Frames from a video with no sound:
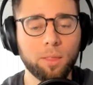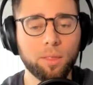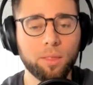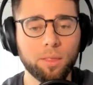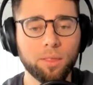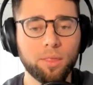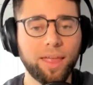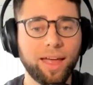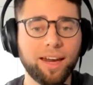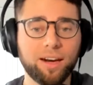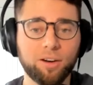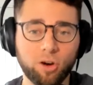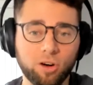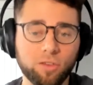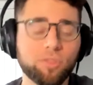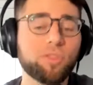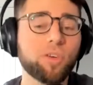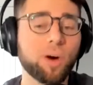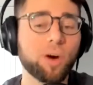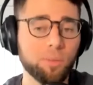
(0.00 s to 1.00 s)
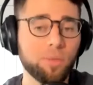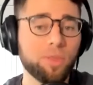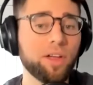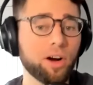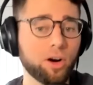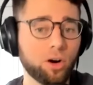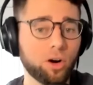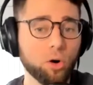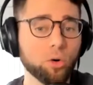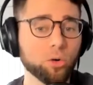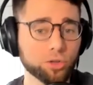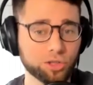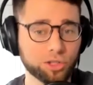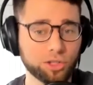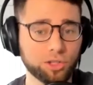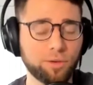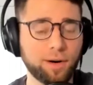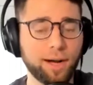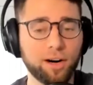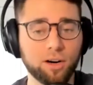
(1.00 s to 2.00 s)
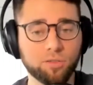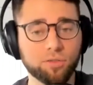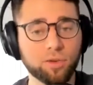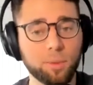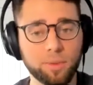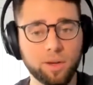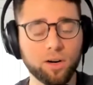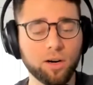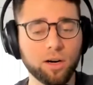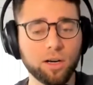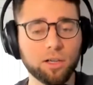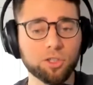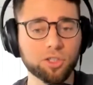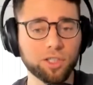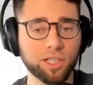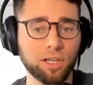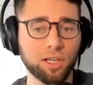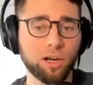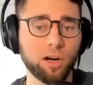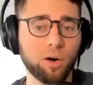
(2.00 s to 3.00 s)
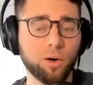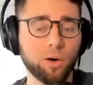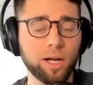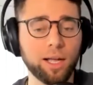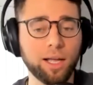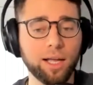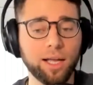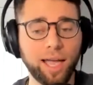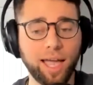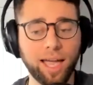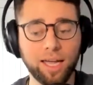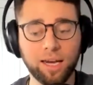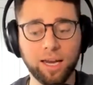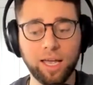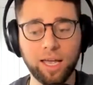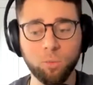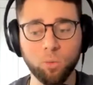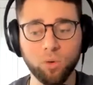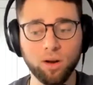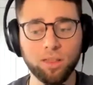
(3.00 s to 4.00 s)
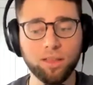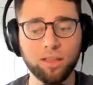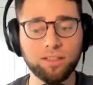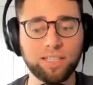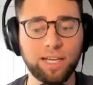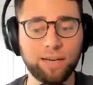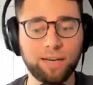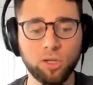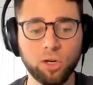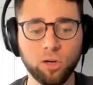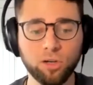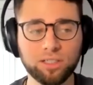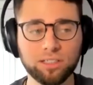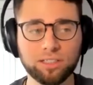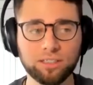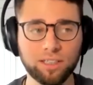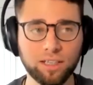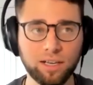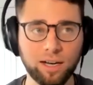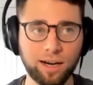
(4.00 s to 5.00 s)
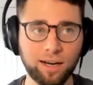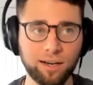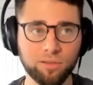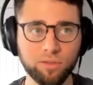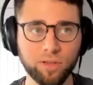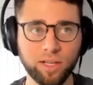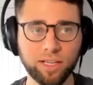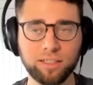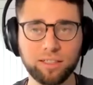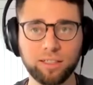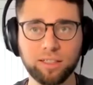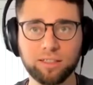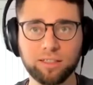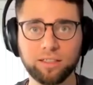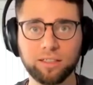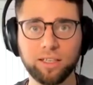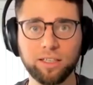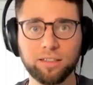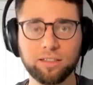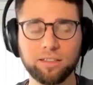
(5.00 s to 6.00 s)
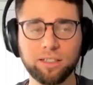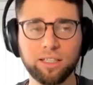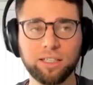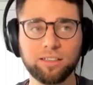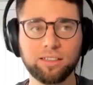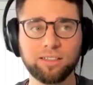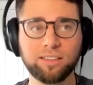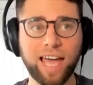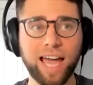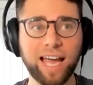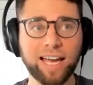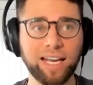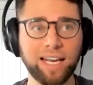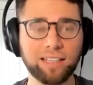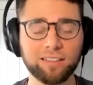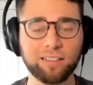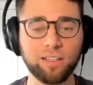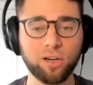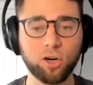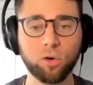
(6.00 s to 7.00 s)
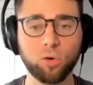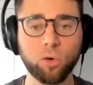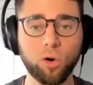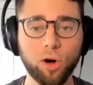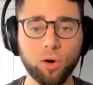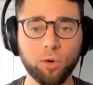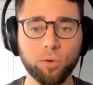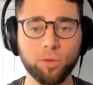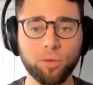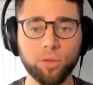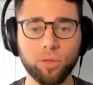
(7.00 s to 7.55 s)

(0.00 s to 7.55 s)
that are from their culture, right, or from their country go. And and one of the things I've noticed is it kind of like it's it's it stagnates their growth,